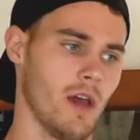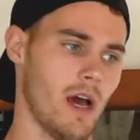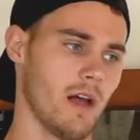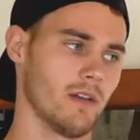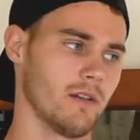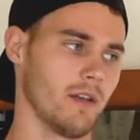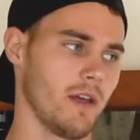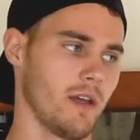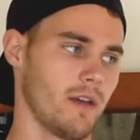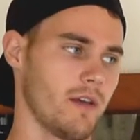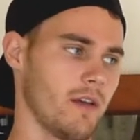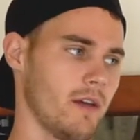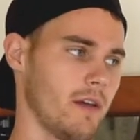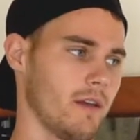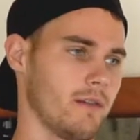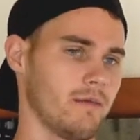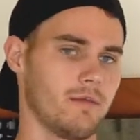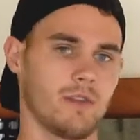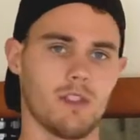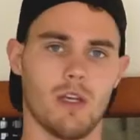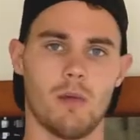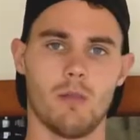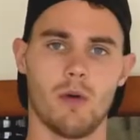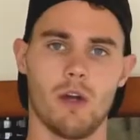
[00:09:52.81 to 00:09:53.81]
I'll link
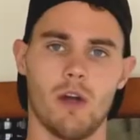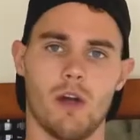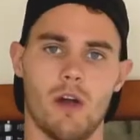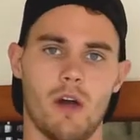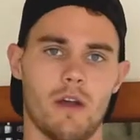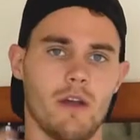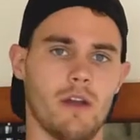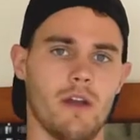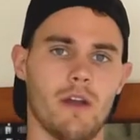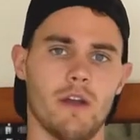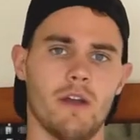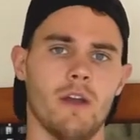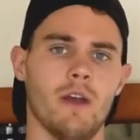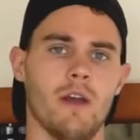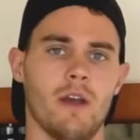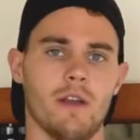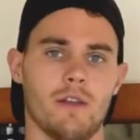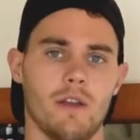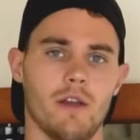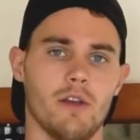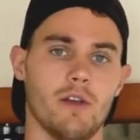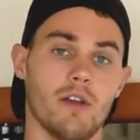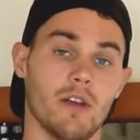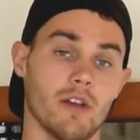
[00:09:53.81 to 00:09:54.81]
it somewhere on here
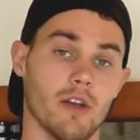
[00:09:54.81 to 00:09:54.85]
that you